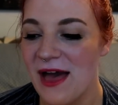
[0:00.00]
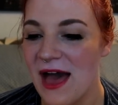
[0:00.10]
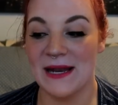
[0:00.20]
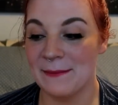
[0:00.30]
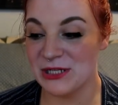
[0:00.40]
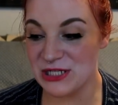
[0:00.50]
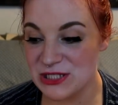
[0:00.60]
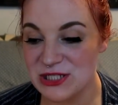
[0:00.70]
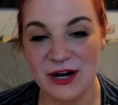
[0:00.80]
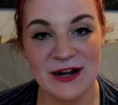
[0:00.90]
But I'm
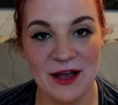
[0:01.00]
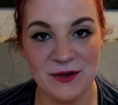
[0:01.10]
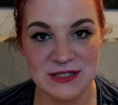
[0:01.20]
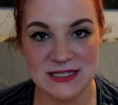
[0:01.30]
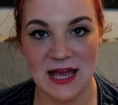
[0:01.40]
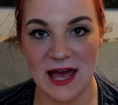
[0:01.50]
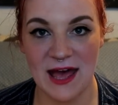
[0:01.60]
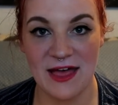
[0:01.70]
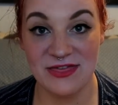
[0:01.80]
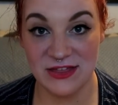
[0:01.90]
gonna start out
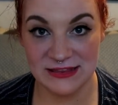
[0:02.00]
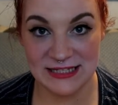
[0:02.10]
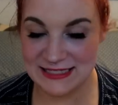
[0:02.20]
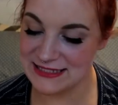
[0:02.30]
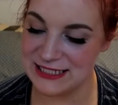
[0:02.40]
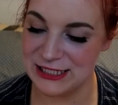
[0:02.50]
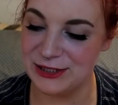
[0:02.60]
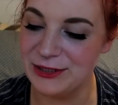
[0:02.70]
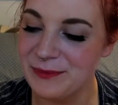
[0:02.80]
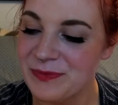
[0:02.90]
uh, the list
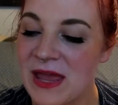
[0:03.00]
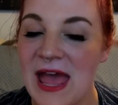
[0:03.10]
here.